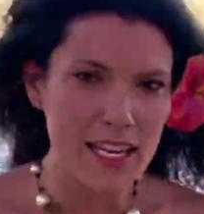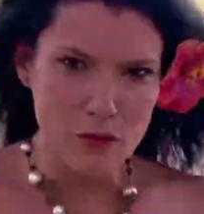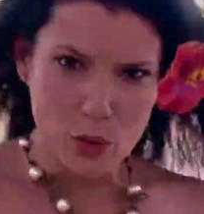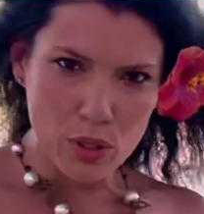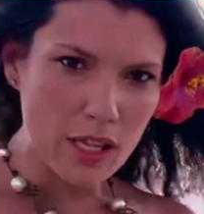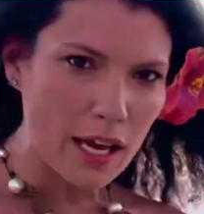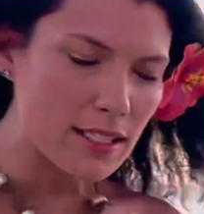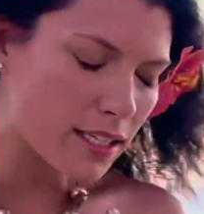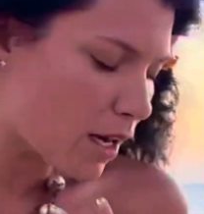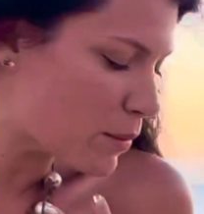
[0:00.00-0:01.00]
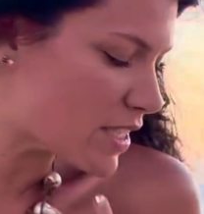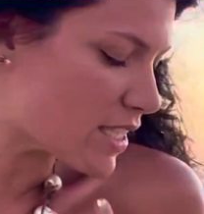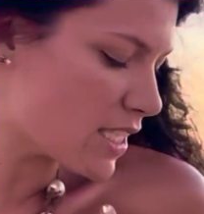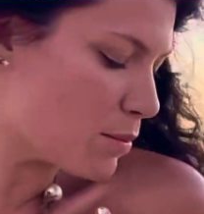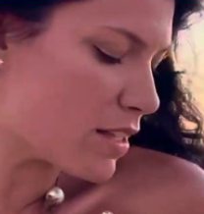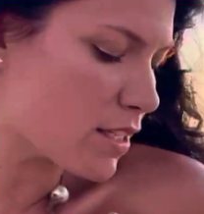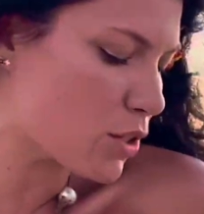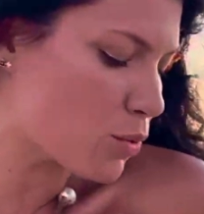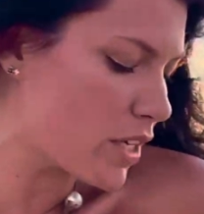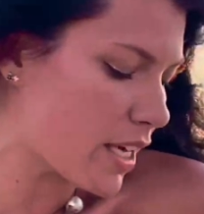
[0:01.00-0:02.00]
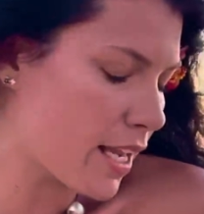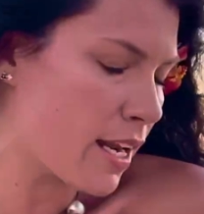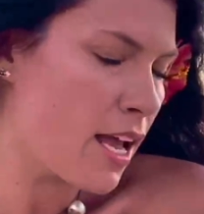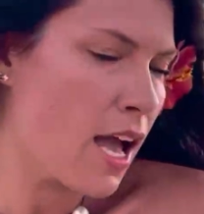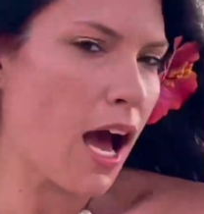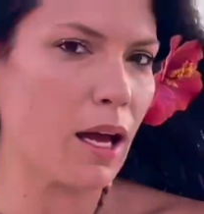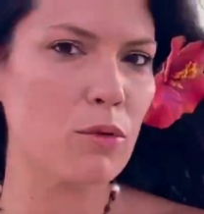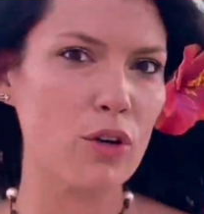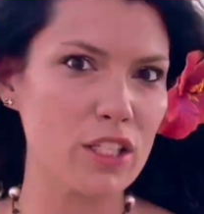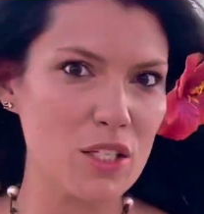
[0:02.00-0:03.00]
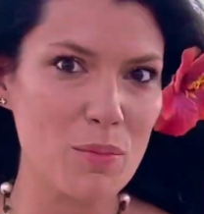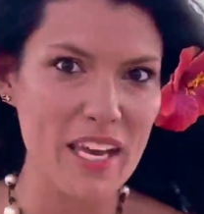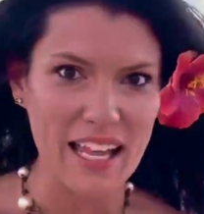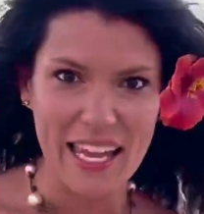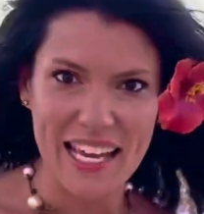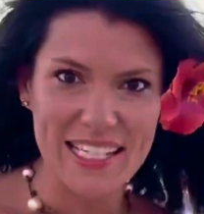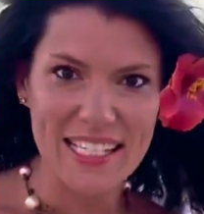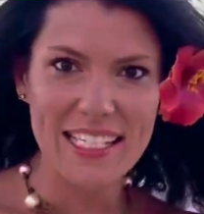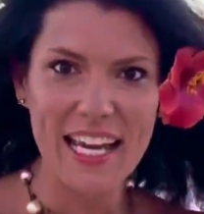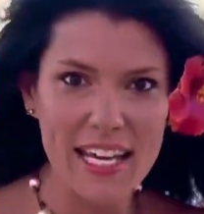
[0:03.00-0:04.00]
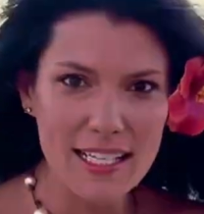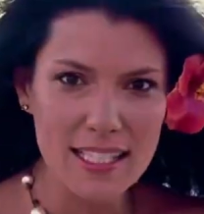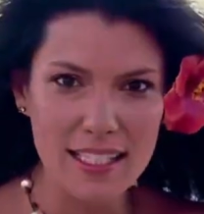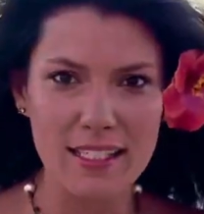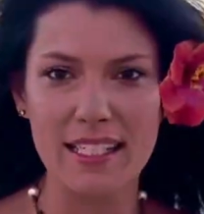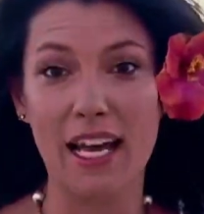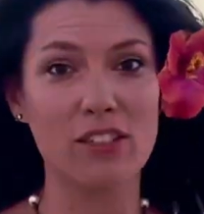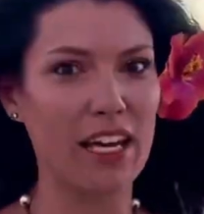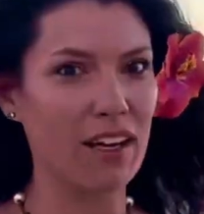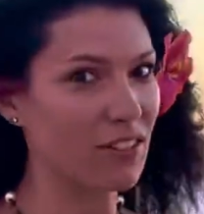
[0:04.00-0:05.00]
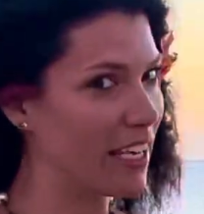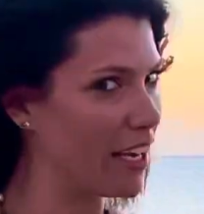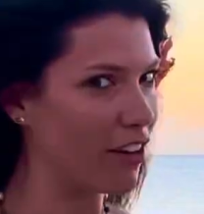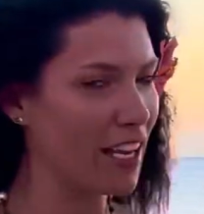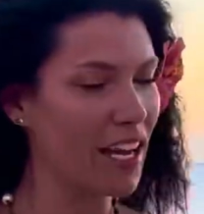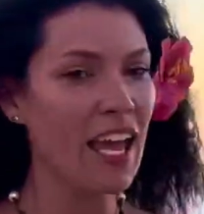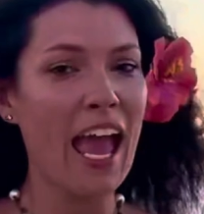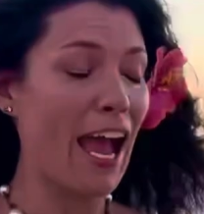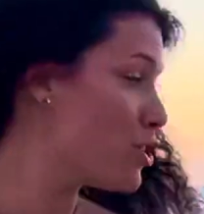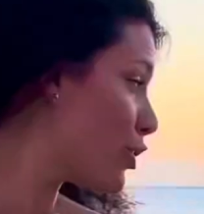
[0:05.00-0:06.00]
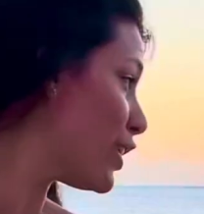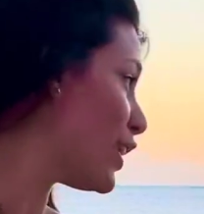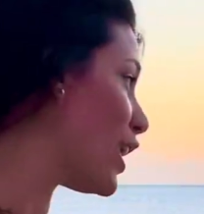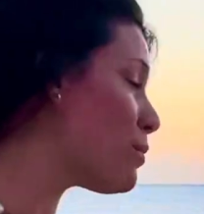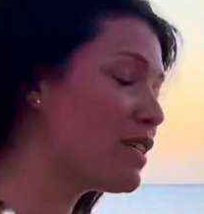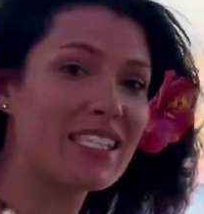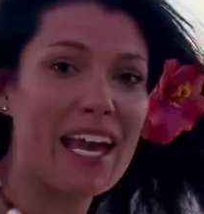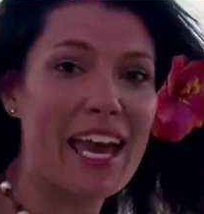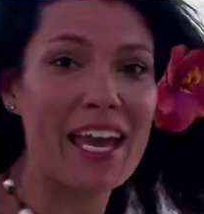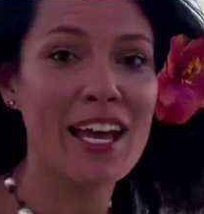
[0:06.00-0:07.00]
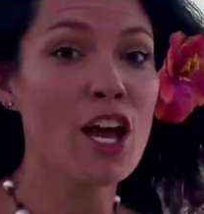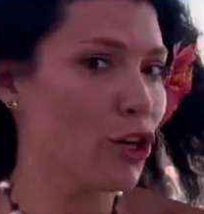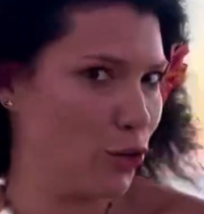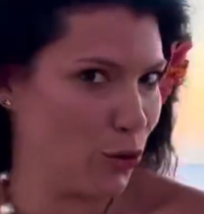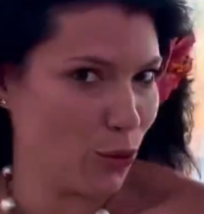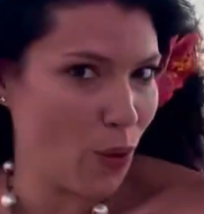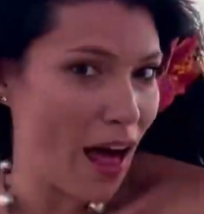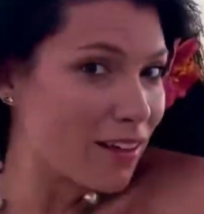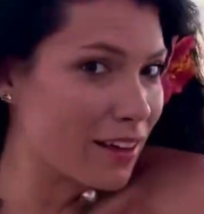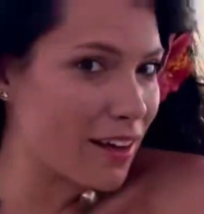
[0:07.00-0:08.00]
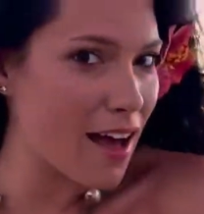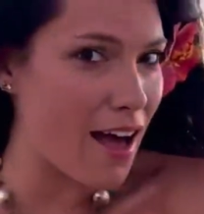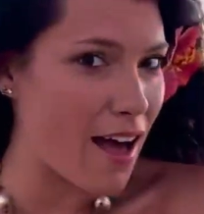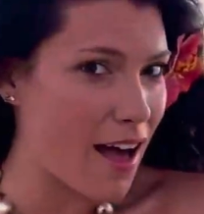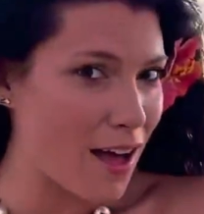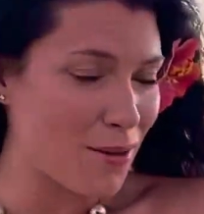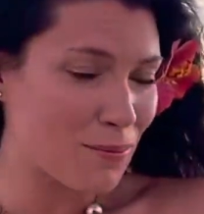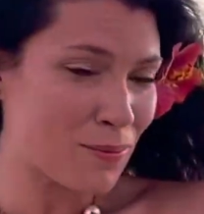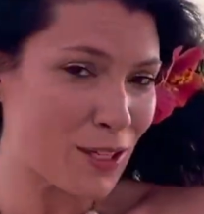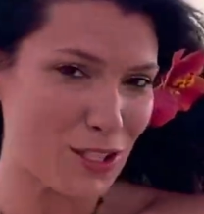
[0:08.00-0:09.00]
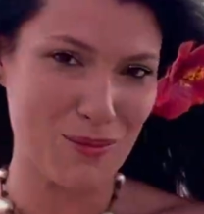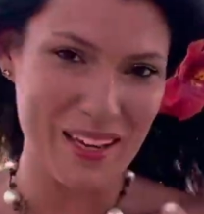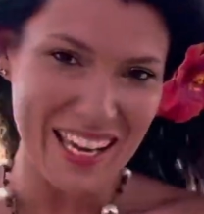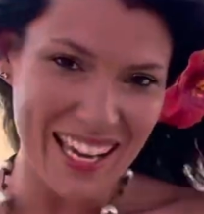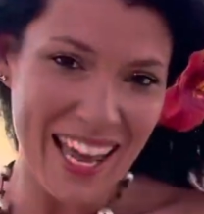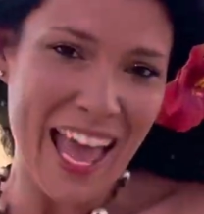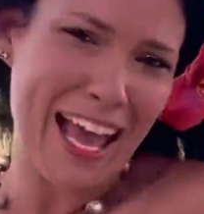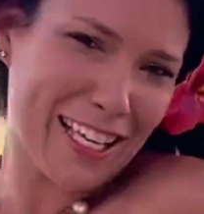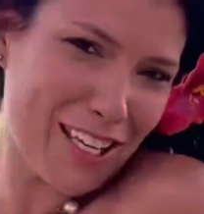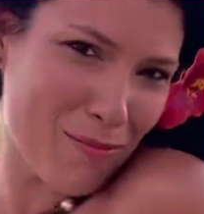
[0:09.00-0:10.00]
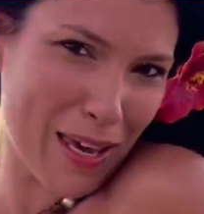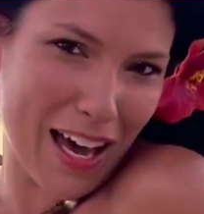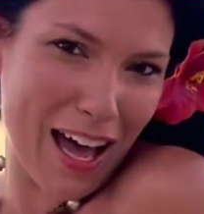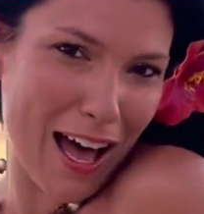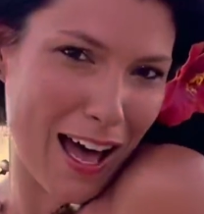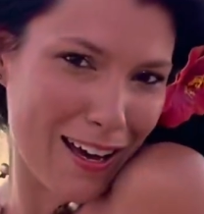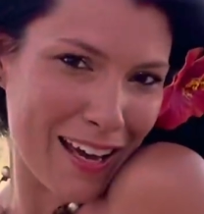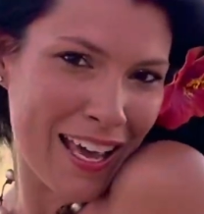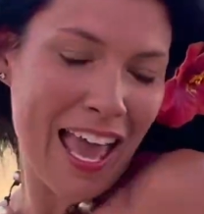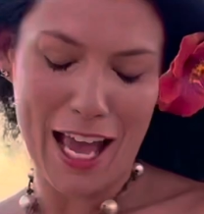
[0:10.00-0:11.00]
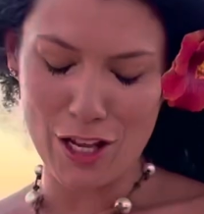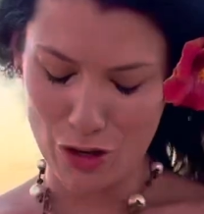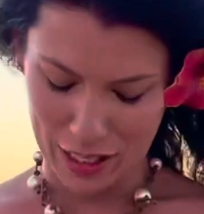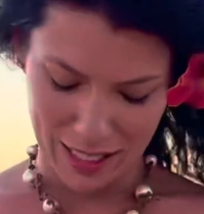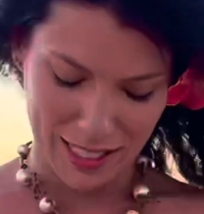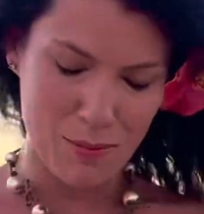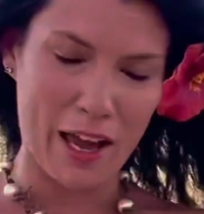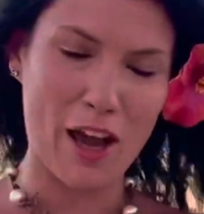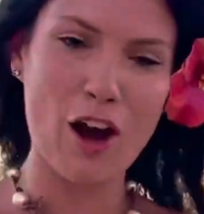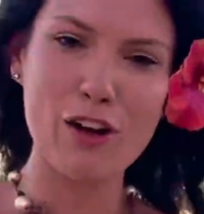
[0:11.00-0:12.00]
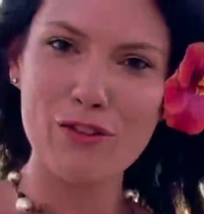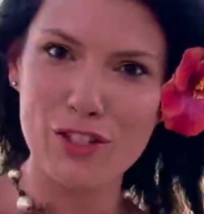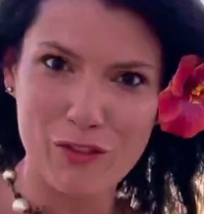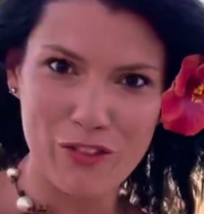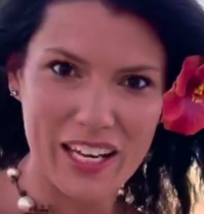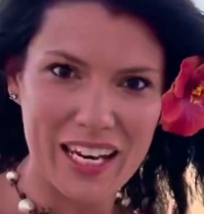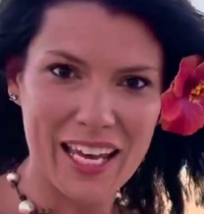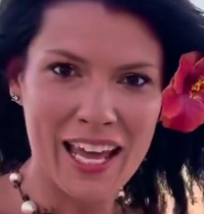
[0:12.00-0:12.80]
if you would like to come and see me this weekend, I'm going to be at Lazy Days in downtown Cary, and you can come and say, "You're welcome" to me, and give me a hug, and you can see my heart of Tafiti,